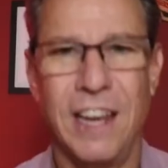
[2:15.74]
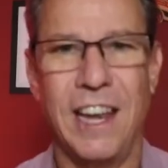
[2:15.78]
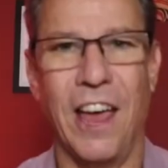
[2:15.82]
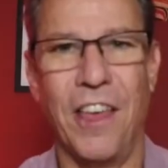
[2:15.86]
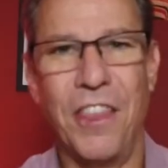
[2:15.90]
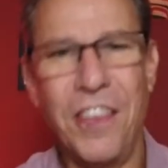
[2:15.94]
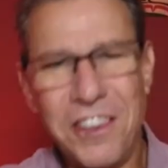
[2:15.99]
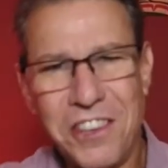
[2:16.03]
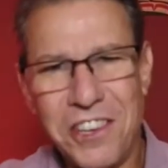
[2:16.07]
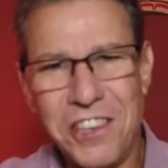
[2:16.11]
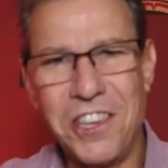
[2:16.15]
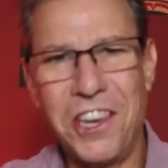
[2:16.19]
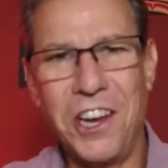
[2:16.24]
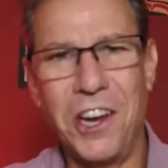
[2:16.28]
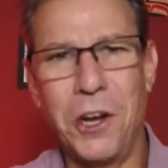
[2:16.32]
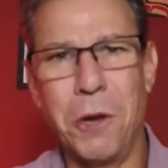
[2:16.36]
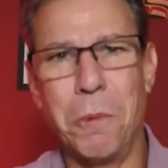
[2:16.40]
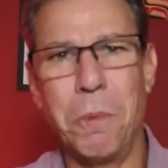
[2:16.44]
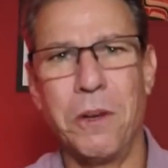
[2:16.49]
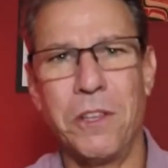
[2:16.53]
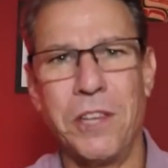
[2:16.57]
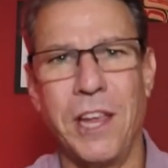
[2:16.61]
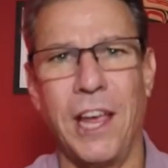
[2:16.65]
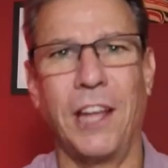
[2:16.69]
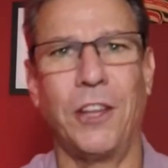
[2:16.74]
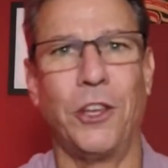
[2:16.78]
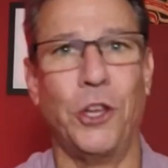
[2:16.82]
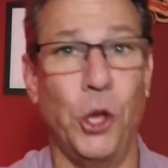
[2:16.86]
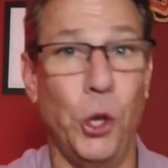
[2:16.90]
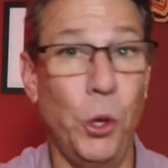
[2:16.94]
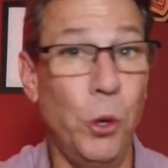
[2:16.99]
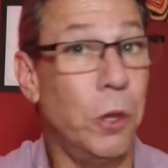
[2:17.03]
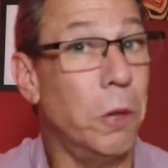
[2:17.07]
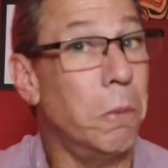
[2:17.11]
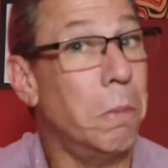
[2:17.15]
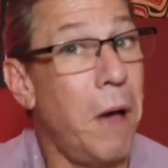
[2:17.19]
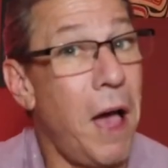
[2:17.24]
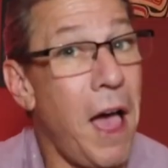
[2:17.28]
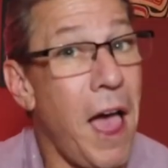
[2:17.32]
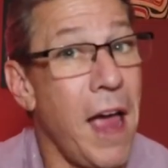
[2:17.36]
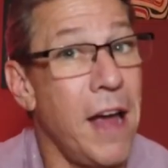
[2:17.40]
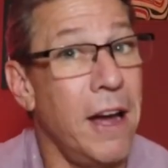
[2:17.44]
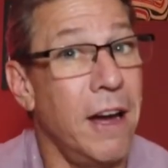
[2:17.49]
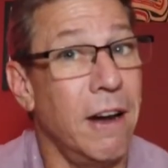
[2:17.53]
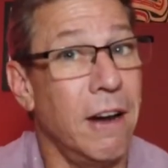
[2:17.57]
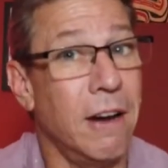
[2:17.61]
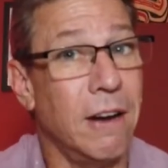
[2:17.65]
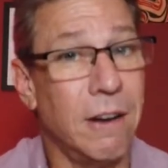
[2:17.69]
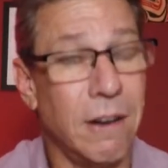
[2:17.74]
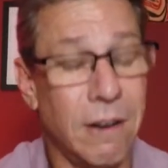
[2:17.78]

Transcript: Now this is here to protect you, the buyer.